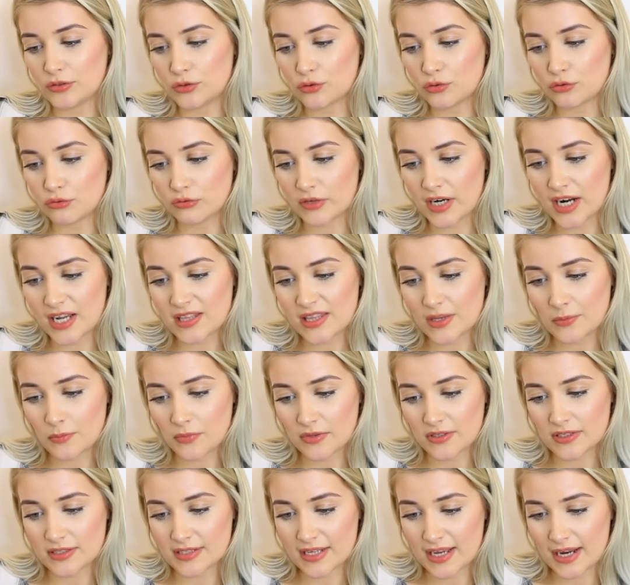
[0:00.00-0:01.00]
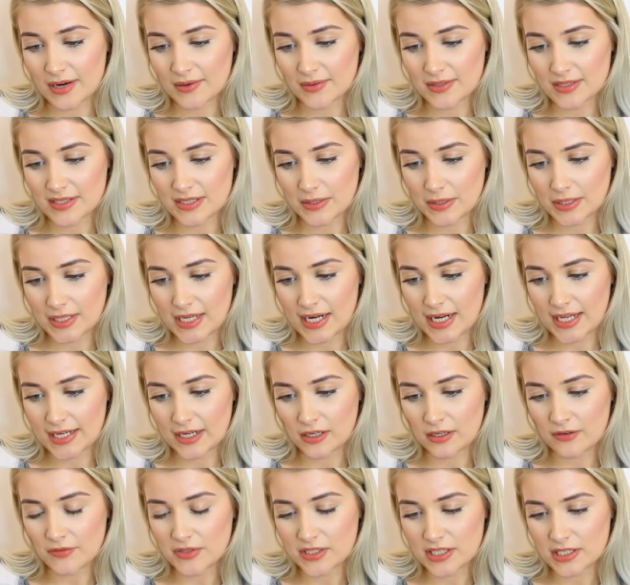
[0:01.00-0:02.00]
try them ones out and see what they're like.
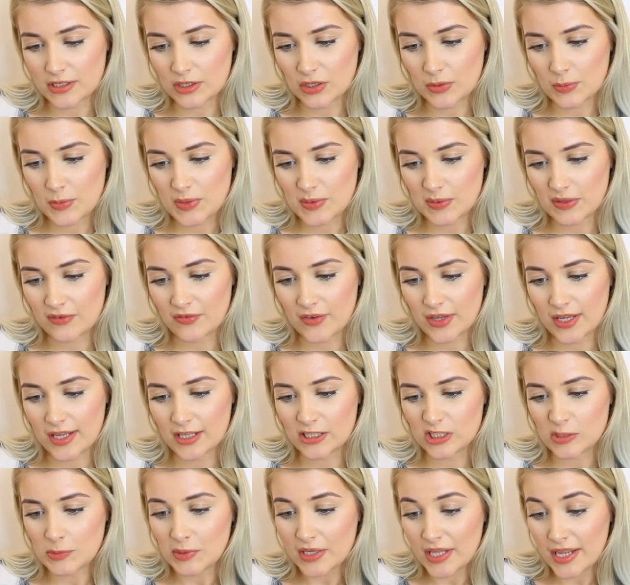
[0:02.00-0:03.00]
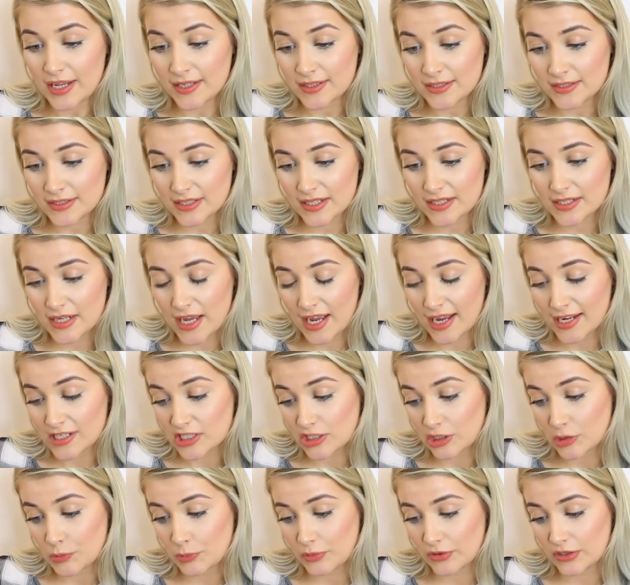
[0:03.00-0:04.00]
And obviously it comes with a double-ended
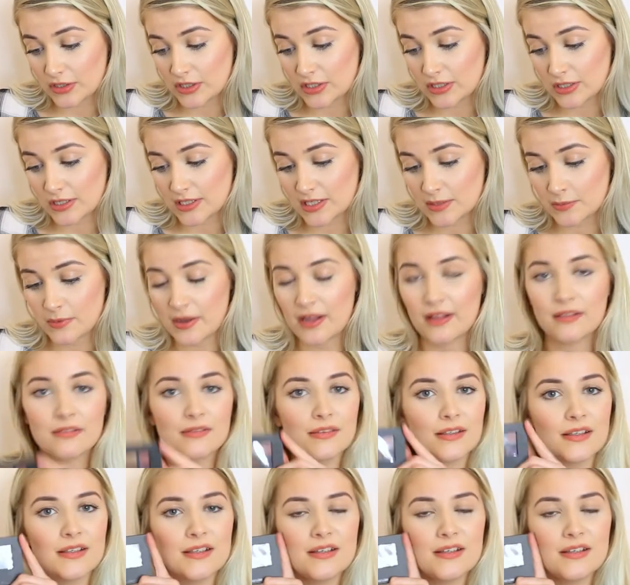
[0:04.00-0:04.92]
eyeshadow brush as well.